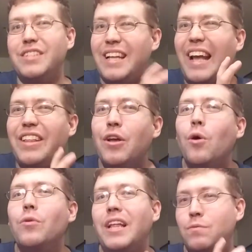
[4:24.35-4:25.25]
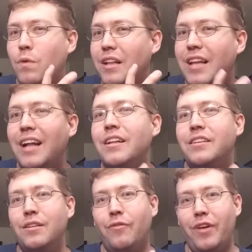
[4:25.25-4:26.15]
and I know that's what a lot of
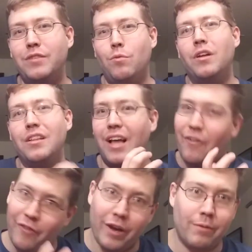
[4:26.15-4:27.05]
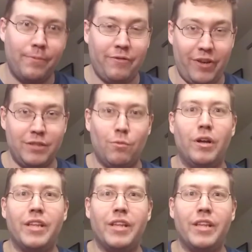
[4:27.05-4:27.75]
Nintendo fans want, a lot of Fire Emblem fans want.